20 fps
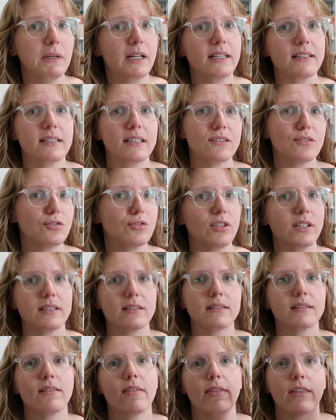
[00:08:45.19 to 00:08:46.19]
because it's
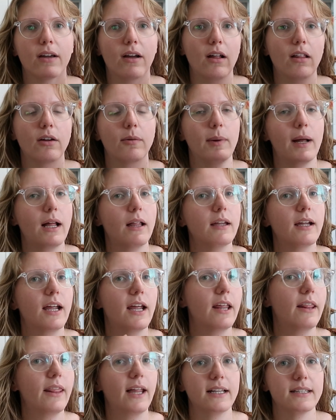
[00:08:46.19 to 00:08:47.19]
just the color palette
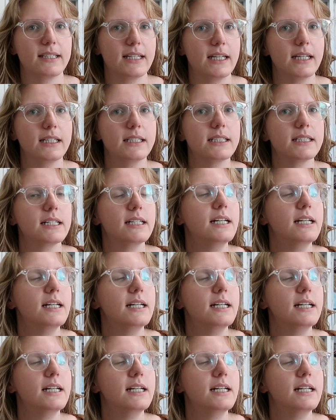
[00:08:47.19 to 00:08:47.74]
and that's it.